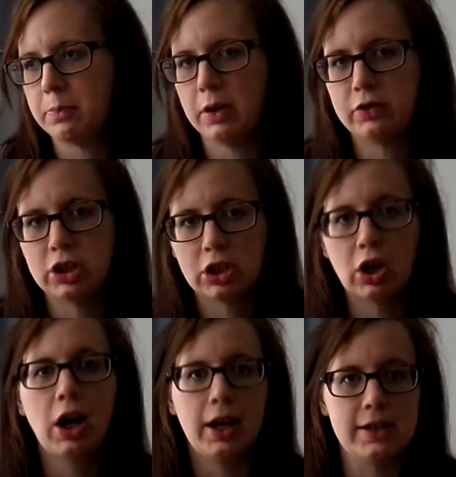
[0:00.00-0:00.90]
if she
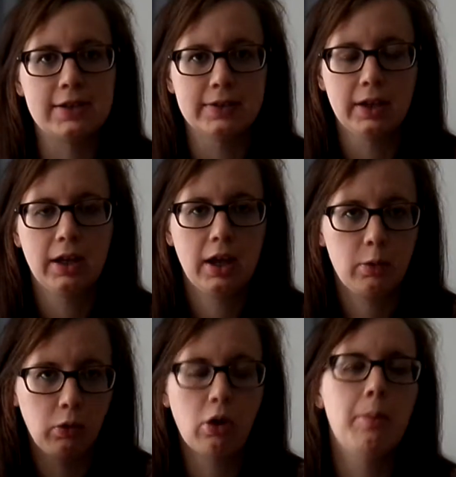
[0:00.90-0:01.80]
cries it
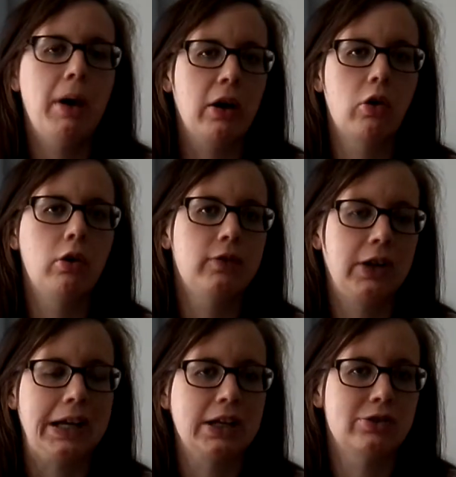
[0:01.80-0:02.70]
will come back on for
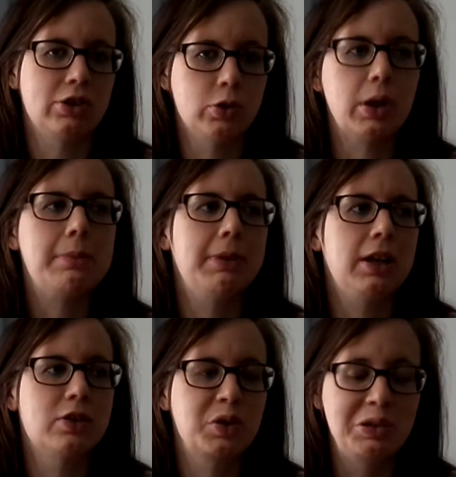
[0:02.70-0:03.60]
an extra 20
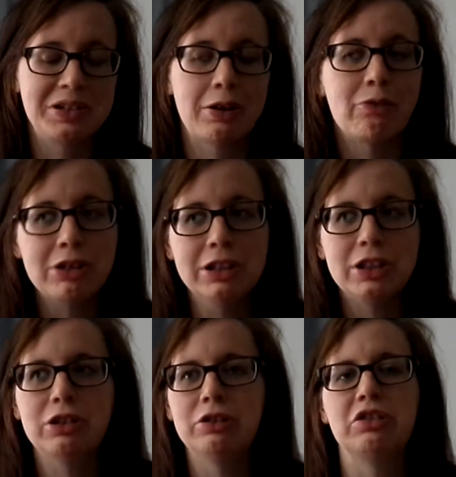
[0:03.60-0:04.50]
minutes so it's a really
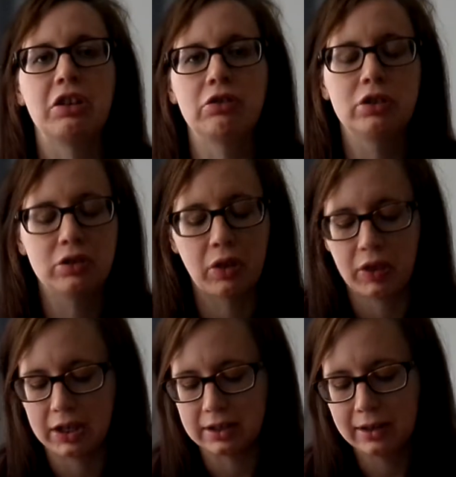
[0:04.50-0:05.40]
good a good
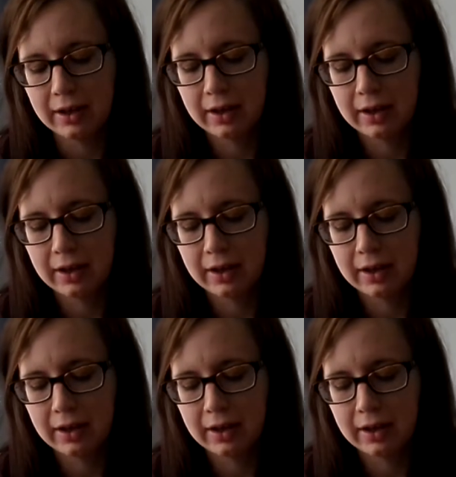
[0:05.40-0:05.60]
thing